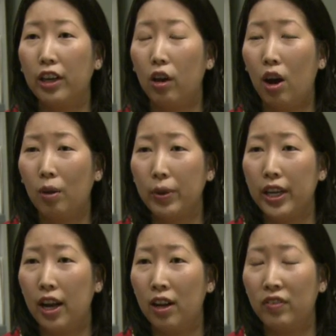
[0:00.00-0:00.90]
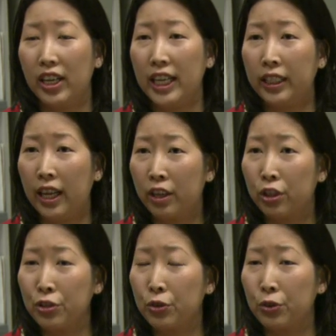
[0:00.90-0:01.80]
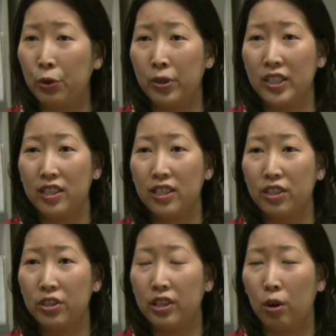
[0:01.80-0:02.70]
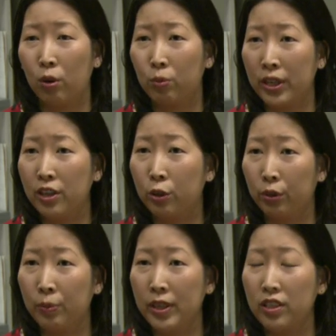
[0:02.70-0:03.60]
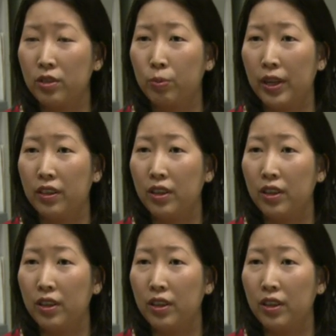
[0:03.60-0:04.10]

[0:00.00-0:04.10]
a copy of any letters or notices or written agreements with the